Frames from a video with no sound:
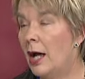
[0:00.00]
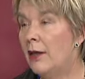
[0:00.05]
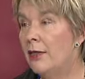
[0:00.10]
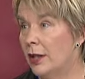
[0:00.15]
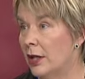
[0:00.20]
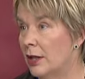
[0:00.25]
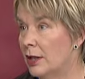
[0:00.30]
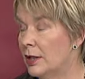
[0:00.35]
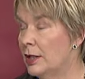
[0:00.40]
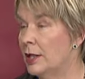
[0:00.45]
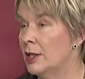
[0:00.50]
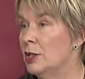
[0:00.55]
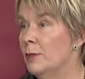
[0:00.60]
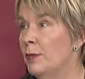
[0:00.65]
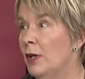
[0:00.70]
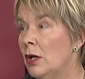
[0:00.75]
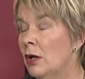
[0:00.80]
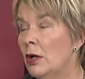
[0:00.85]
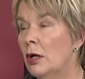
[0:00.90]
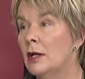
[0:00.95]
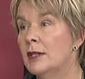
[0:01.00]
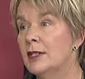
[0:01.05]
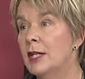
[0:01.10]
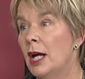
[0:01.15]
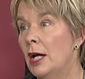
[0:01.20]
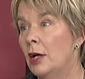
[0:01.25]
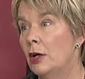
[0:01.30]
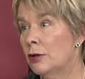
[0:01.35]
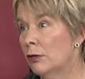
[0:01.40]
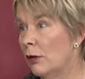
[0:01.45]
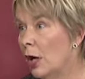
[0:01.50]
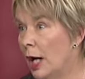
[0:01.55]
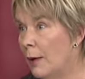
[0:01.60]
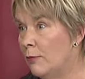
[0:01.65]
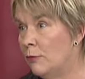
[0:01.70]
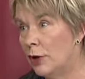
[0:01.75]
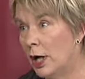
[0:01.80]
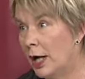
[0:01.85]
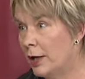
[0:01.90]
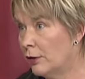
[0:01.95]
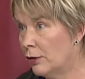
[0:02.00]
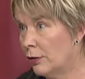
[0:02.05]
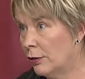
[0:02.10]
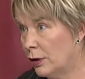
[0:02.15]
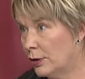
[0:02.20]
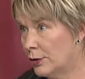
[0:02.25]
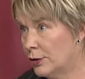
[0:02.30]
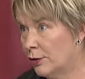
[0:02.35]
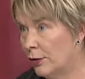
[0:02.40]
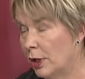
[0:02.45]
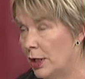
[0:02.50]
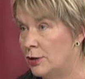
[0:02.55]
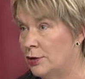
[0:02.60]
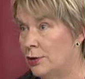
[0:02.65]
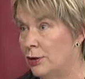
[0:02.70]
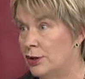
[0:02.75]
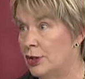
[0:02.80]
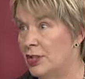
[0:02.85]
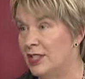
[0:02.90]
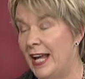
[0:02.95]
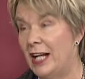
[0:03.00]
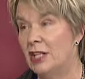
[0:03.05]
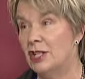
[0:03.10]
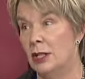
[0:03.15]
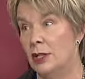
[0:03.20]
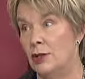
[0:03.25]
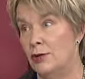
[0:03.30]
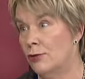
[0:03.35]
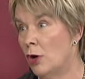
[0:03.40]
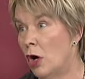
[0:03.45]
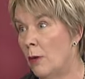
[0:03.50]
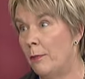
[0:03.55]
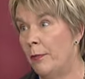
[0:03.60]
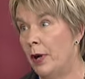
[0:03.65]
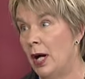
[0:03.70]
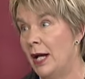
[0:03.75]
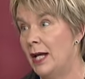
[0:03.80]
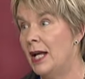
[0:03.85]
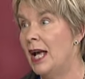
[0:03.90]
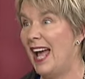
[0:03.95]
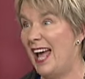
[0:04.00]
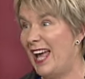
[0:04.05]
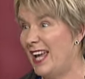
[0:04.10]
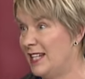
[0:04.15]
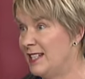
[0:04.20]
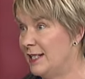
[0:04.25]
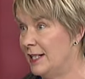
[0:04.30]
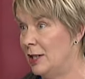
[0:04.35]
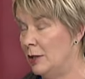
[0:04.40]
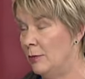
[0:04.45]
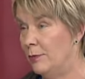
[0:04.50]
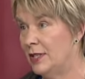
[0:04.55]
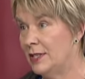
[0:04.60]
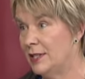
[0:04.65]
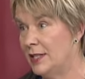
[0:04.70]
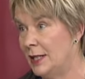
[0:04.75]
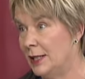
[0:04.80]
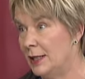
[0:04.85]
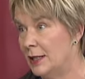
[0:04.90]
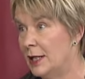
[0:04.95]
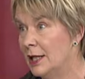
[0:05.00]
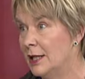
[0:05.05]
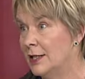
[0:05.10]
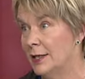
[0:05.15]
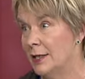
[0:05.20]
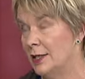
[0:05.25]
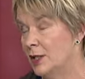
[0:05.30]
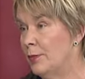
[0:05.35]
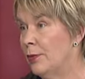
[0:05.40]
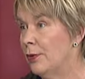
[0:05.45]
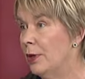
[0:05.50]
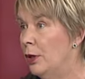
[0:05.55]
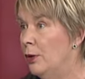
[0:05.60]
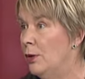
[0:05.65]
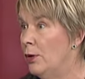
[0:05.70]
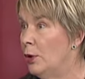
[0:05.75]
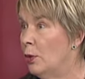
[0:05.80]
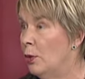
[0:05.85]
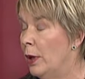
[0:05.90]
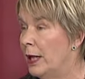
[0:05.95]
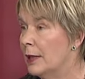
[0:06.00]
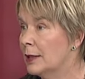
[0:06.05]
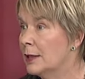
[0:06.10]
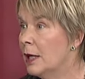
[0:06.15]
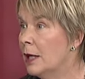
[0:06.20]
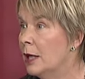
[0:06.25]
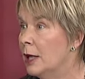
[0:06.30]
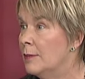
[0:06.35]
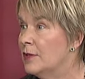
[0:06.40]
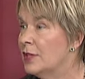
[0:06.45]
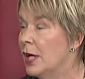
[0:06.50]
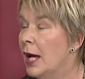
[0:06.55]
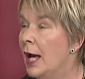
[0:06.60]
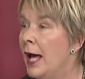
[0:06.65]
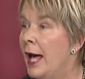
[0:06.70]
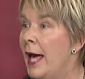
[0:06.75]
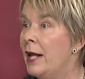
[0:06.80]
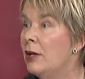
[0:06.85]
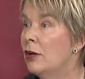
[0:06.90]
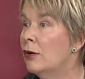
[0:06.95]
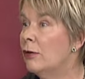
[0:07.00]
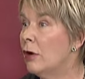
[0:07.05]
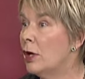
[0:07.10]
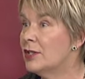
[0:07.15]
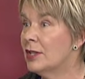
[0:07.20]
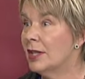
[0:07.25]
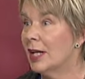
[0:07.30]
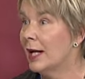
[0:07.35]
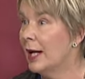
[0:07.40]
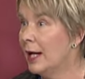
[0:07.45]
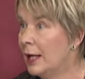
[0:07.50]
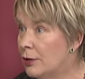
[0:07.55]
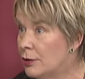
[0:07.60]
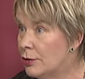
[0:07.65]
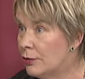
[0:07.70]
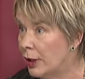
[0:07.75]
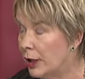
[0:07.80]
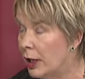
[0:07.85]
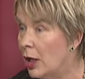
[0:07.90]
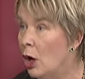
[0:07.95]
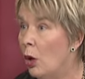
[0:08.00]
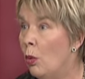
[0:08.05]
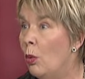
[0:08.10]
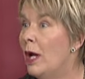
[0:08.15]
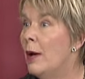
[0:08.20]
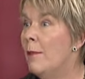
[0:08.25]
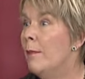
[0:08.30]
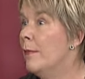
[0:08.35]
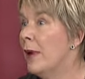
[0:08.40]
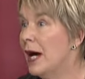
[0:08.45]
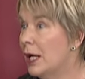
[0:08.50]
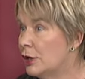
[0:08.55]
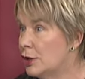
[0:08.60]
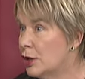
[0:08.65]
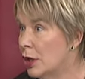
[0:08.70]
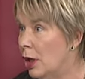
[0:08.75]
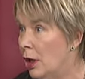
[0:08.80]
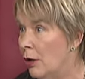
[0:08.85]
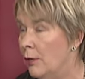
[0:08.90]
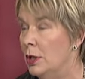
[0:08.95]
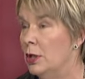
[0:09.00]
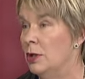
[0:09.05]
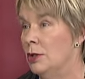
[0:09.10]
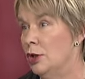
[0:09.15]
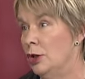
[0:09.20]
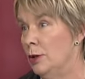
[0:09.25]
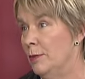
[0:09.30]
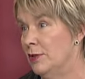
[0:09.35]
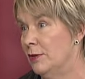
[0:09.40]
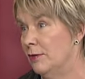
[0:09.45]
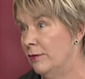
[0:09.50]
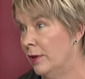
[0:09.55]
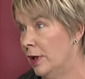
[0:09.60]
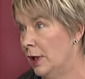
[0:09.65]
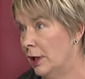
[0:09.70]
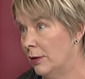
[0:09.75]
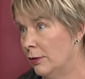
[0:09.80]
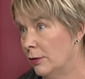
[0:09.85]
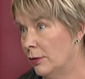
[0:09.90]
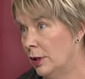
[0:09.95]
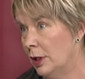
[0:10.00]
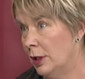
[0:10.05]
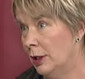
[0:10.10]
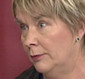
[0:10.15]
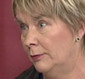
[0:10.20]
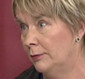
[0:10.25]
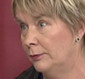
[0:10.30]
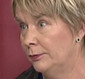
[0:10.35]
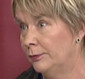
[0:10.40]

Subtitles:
I think it is, because crime right across Christchurch has actually dropped by 18% since pre-earthquake times, and across the country, we're much lower in terms of violent crime.